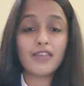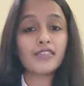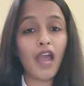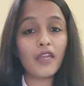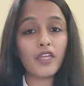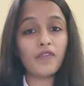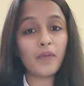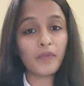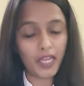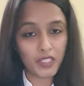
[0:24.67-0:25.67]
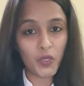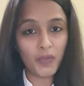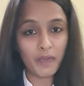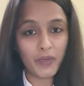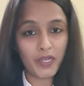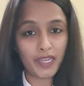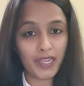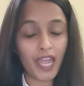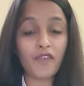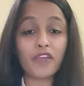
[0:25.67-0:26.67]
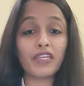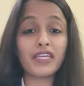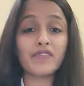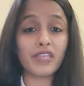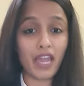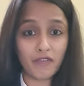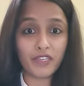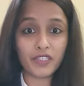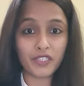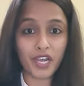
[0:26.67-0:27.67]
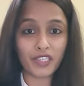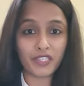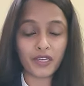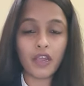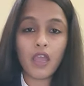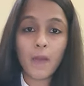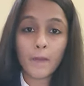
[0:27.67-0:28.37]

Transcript: starting from resume building, effective self-introduction,